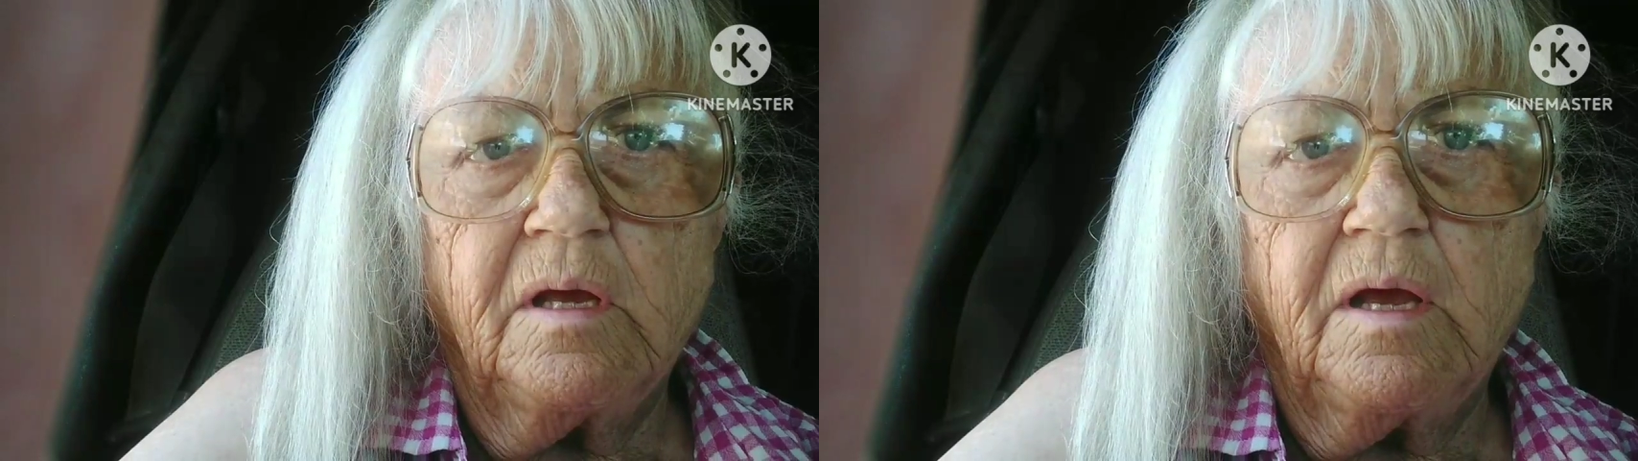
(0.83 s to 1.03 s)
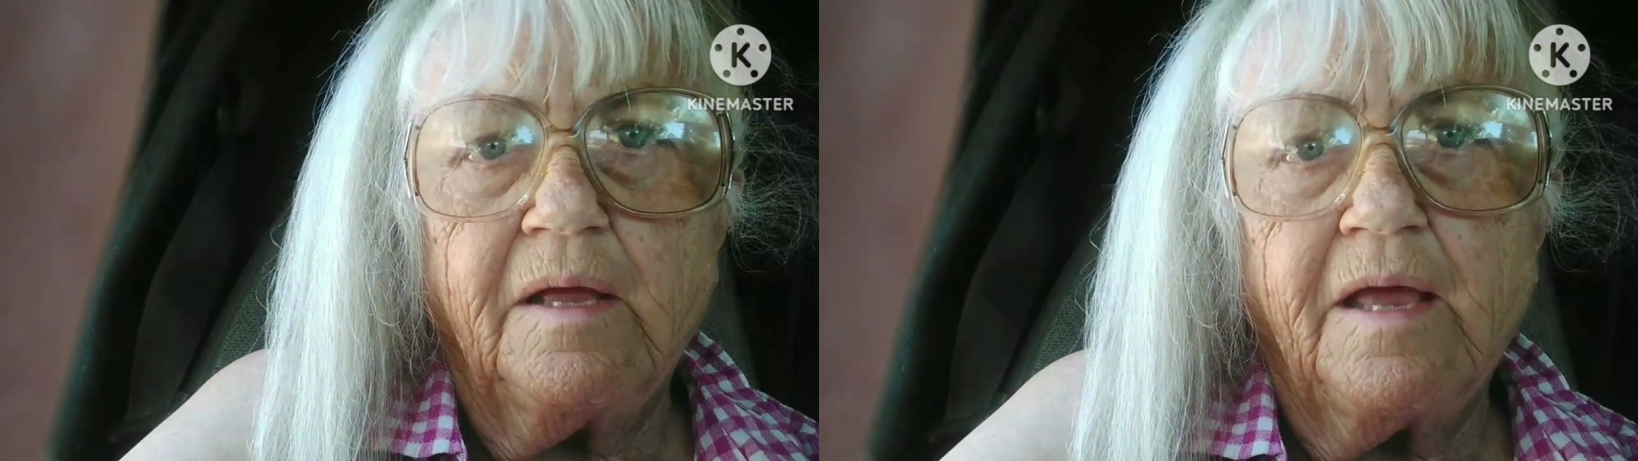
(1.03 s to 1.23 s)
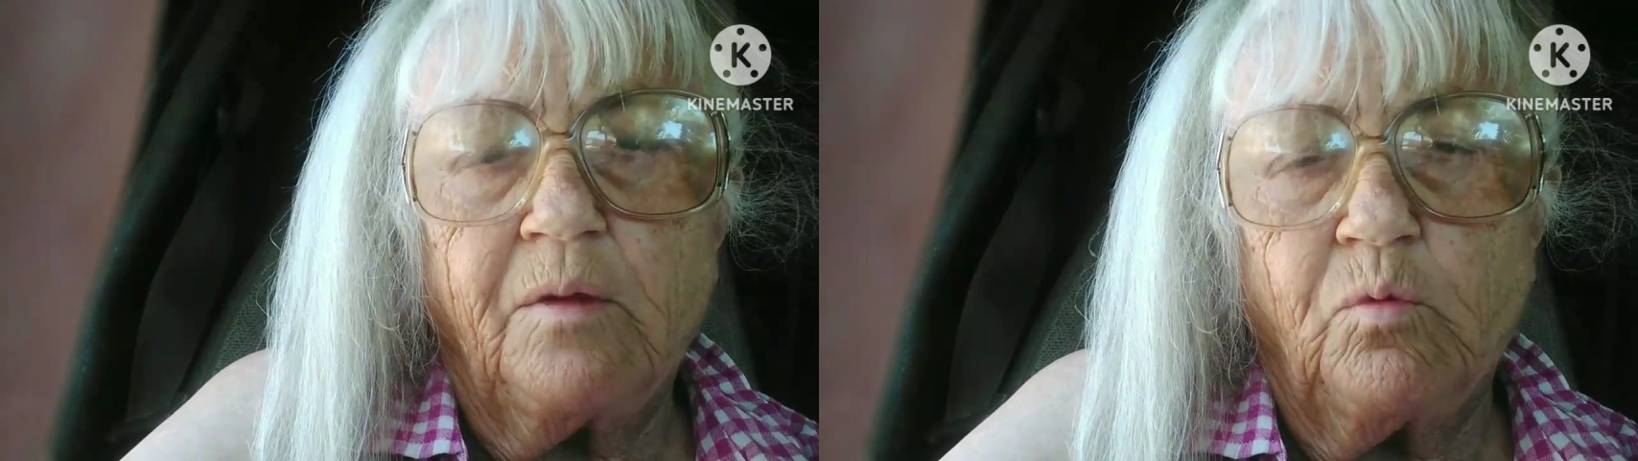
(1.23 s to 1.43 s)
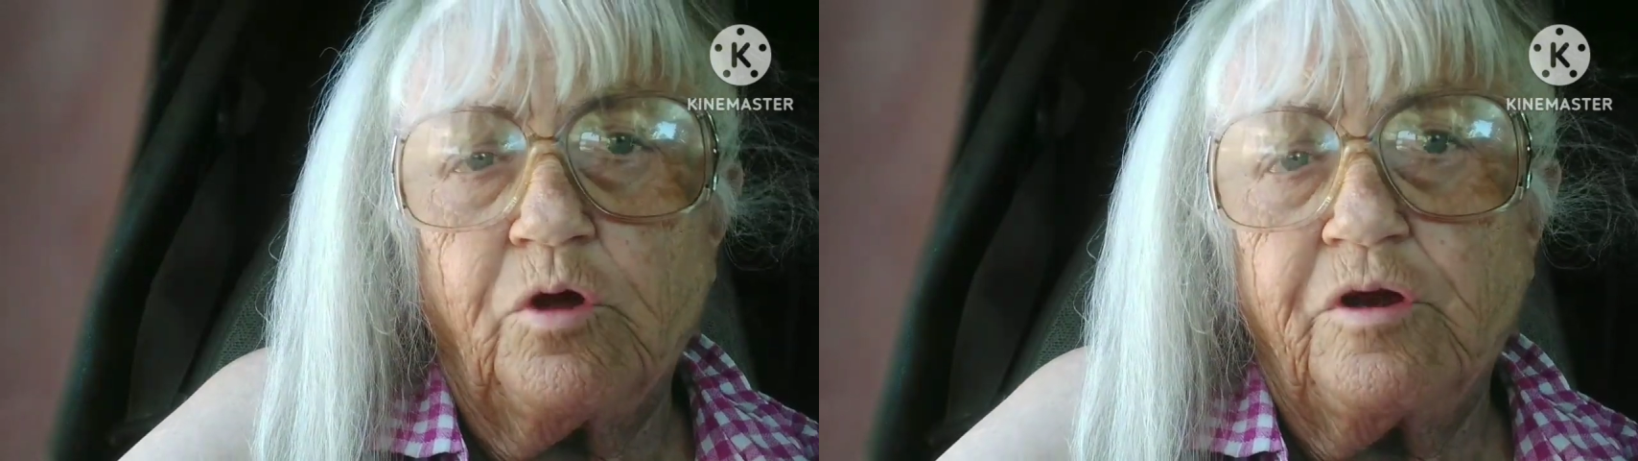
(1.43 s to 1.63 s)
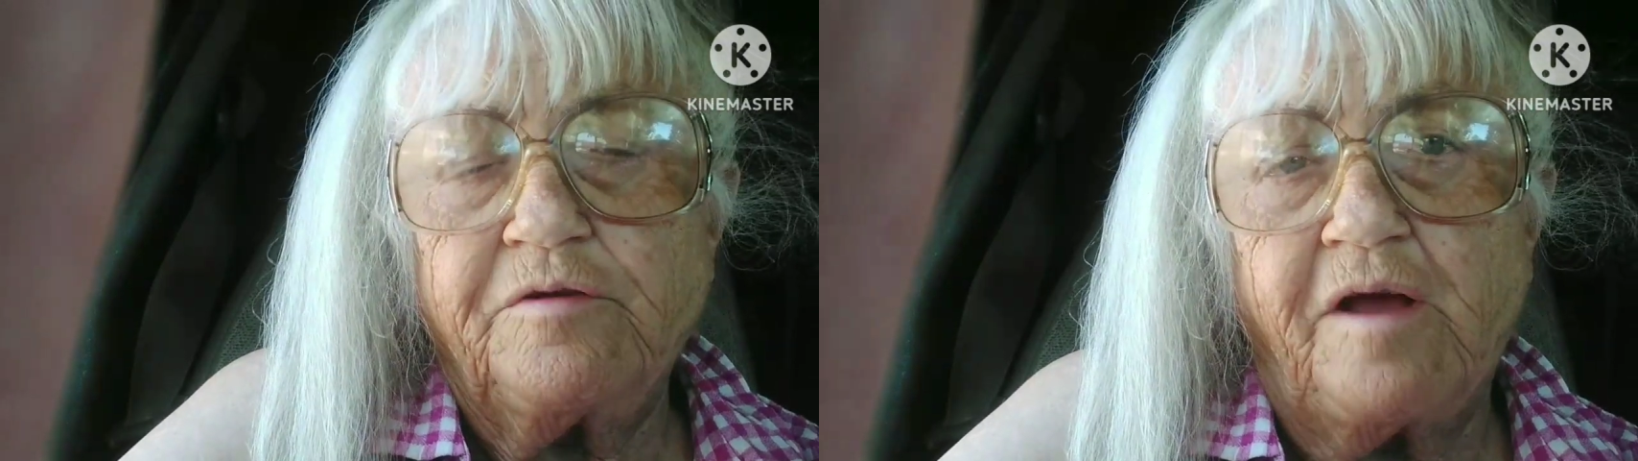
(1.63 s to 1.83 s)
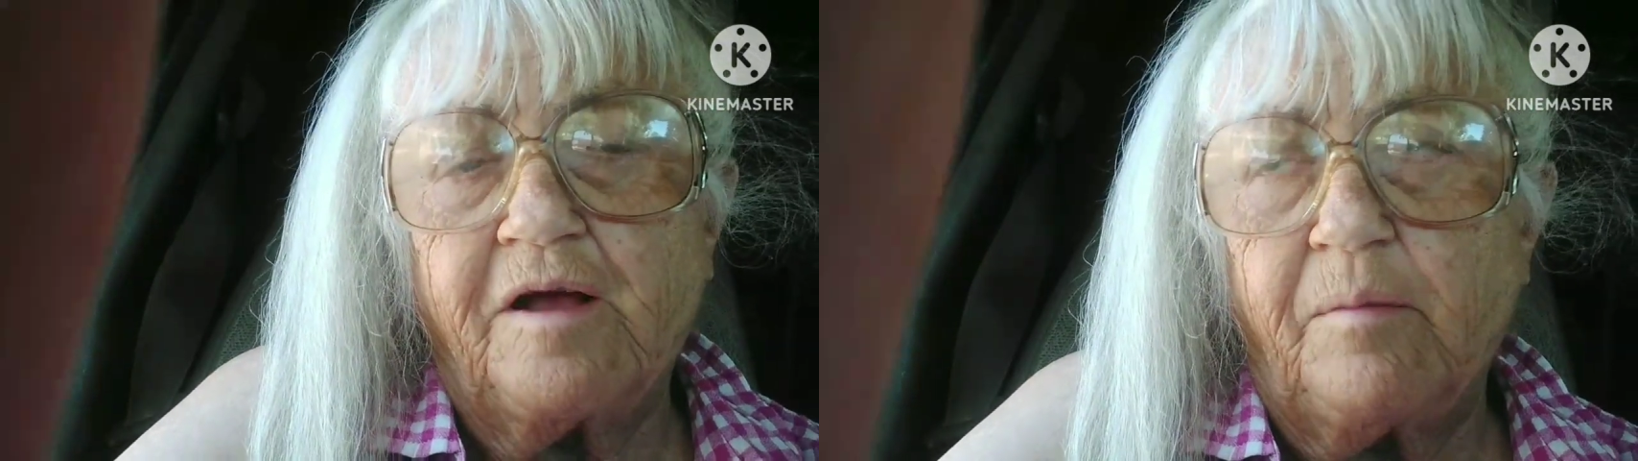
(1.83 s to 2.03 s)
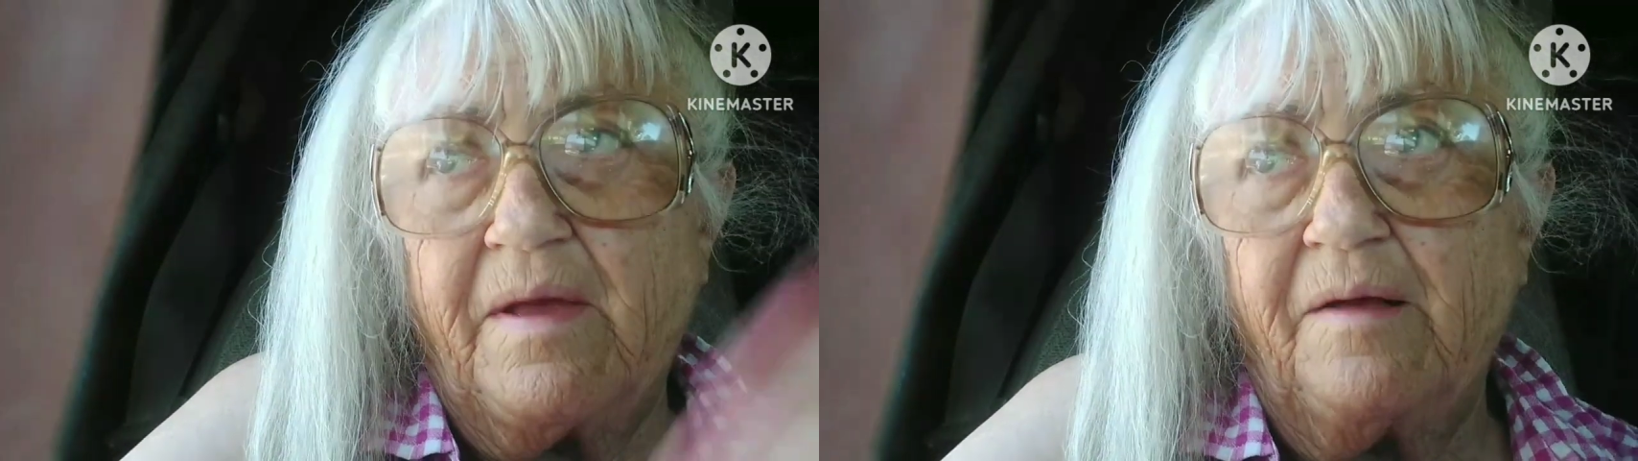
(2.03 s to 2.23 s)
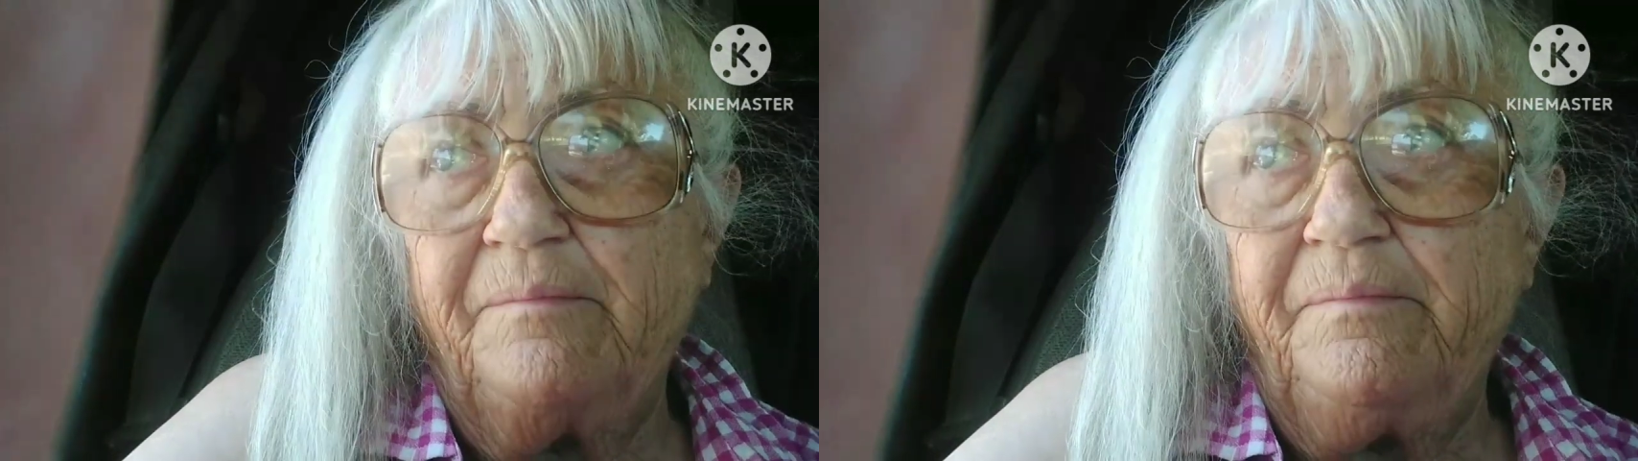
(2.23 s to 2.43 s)
Again, we're going to talk
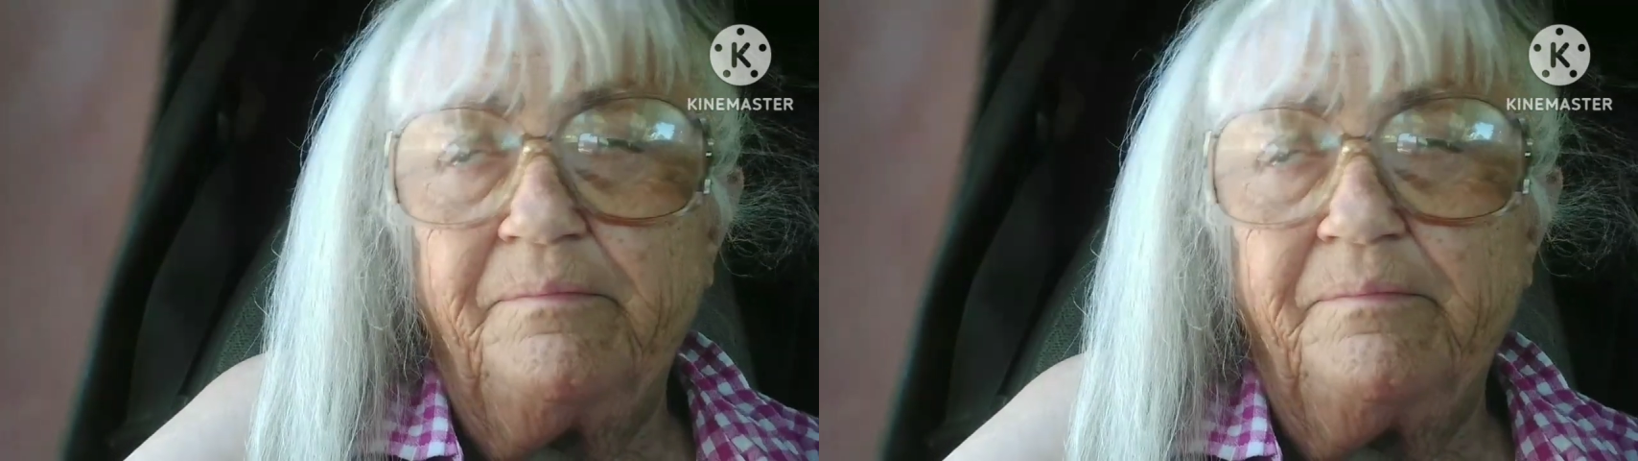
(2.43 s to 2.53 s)
about